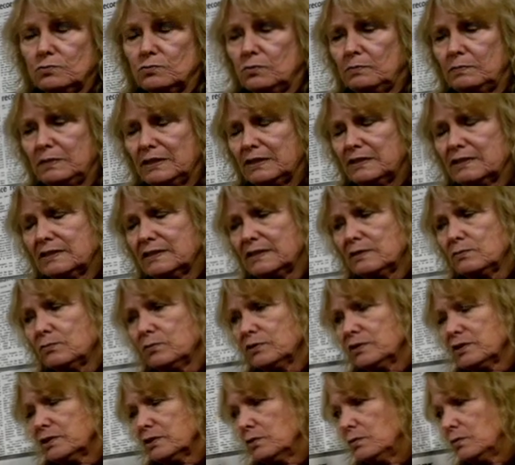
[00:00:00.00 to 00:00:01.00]
room because they were
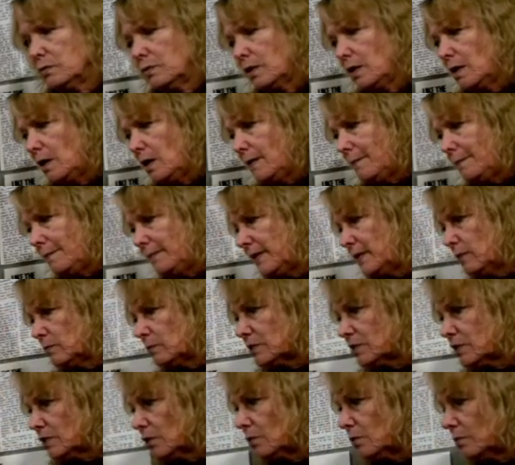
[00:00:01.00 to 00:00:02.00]

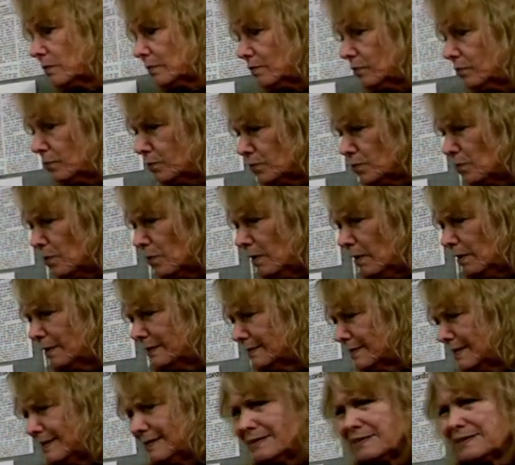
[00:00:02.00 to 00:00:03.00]
so cruel
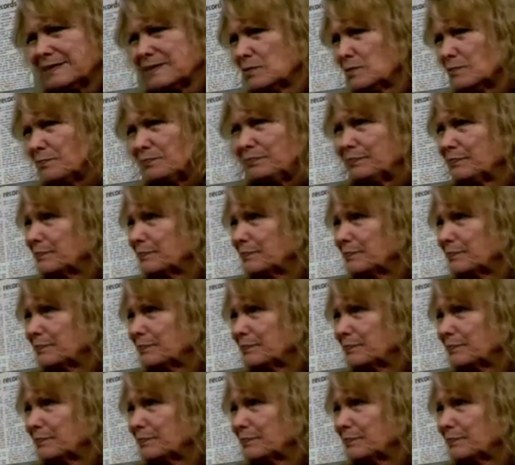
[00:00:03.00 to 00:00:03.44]
and so